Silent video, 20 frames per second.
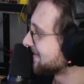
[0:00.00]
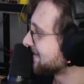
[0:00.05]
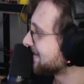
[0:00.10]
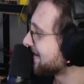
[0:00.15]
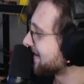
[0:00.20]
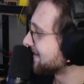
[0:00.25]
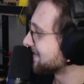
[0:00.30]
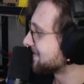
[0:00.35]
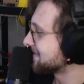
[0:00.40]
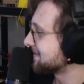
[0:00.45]

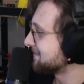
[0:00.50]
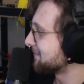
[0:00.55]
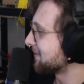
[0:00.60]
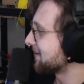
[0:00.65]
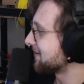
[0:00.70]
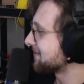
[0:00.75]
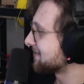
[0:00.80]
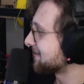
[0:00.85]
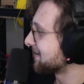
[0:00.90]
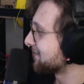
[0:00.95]
Yeah, see,
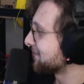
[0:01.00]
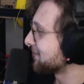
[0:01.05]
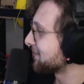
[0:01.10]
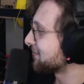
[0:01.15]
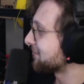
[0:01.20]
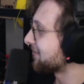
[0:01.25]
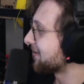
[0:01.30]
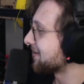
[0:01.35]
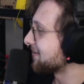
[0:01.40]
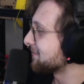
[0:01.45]
Merits never
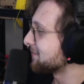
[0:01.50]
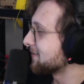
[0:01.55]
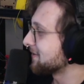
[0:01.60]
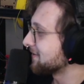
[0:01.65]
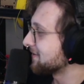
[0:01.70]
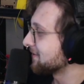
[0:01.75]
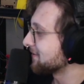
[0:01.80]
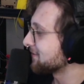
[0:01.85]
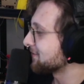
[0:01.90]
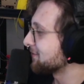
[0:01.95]
defended me in
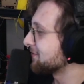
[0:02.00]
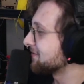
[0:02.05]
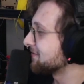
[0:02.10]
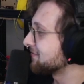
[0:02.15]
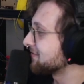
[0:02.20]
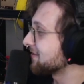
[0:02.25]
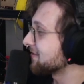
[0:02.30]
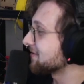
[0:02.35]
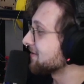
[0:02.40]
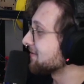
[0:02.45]
Discord.
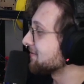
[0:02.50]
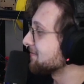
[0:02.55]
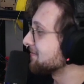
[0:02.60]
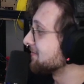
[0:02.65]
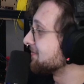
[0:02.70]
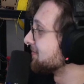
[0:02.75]
Fuck him.